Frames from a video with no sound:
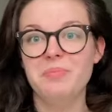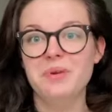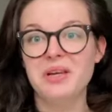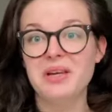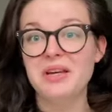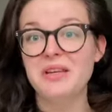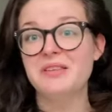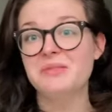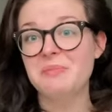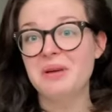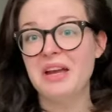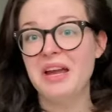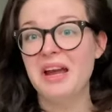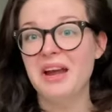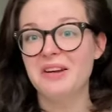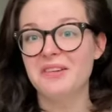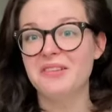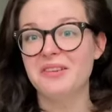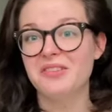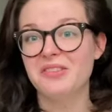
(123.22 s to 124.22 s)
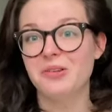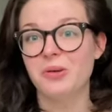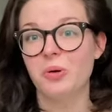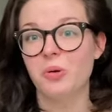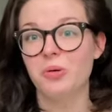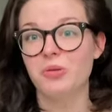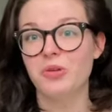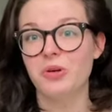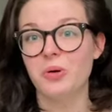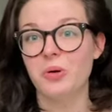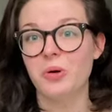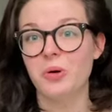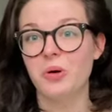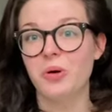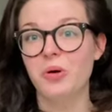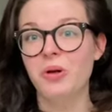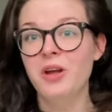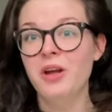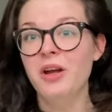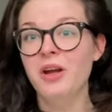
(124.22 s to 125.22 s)
because my hair doesn't hold a
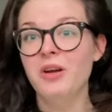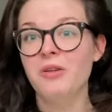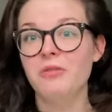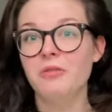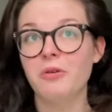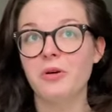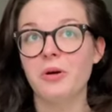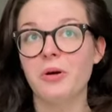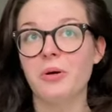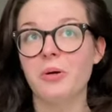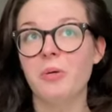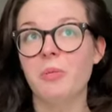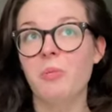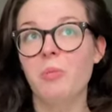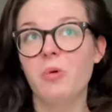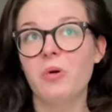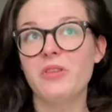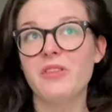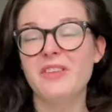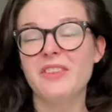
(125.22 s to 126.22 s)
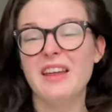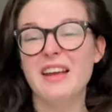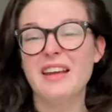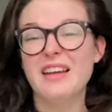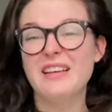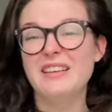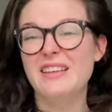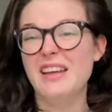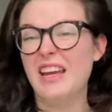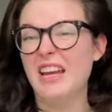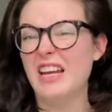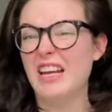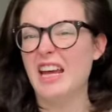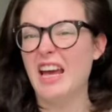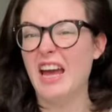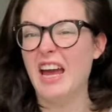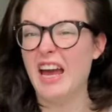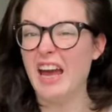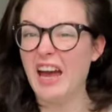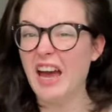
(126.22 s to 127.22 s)
curl for more than like a day and a
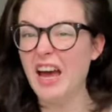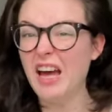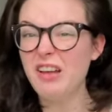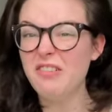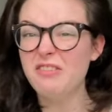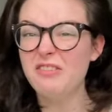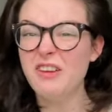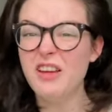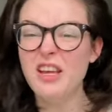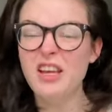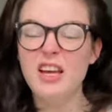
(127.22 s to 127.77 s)
half,